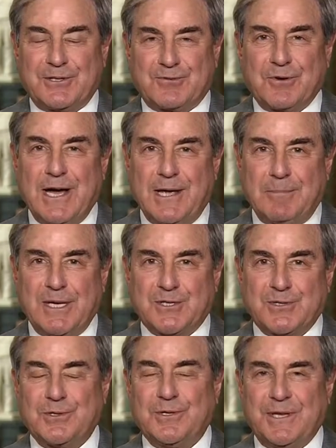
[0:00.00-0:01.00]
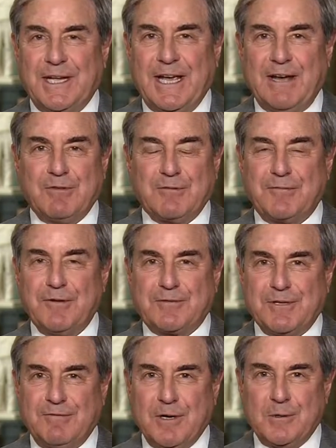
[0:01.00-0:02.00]
to try and make sure that they have their
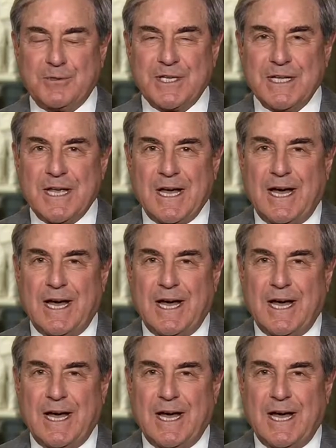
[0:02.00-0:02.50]
50 votes.